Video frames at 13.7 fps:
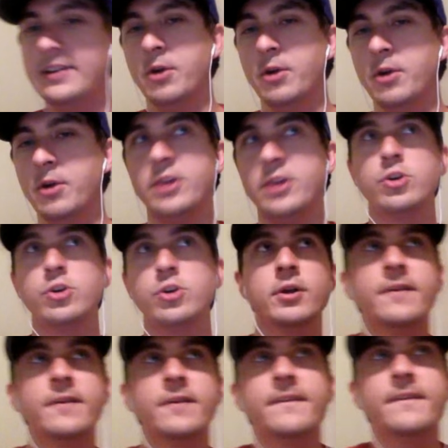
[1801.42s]
Cooper.
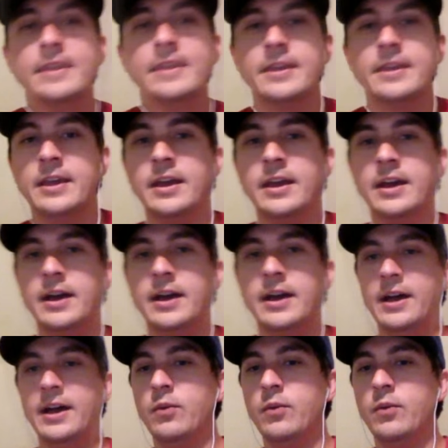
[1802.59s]

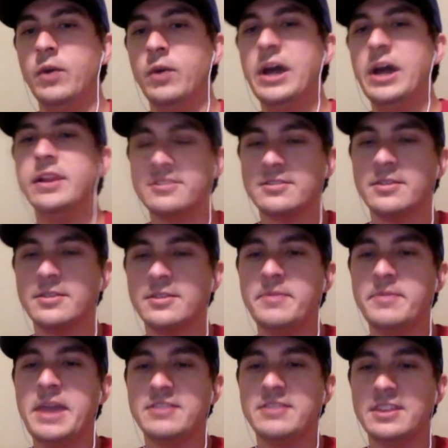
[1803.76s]
Well, let me ask
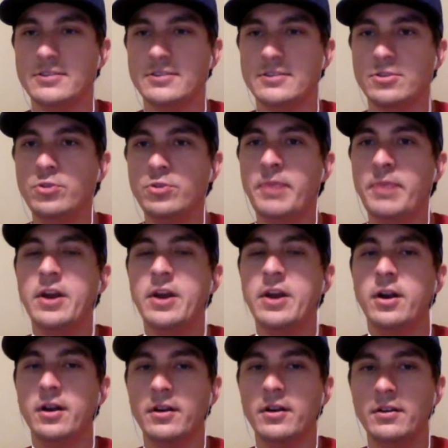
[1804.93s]
you this: who's
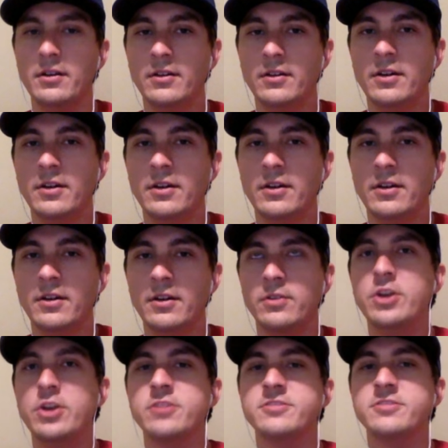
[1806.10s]
better in your
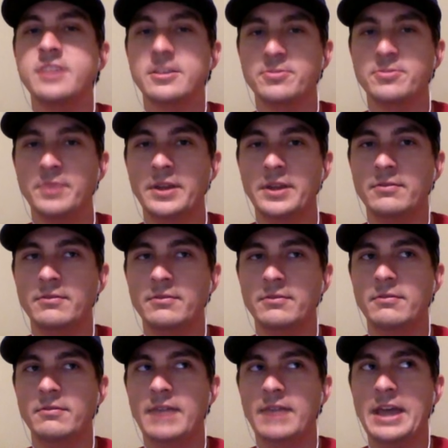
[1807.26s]
assessment
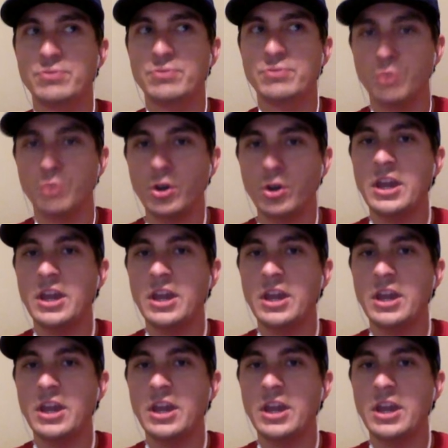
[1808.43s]
as rookies,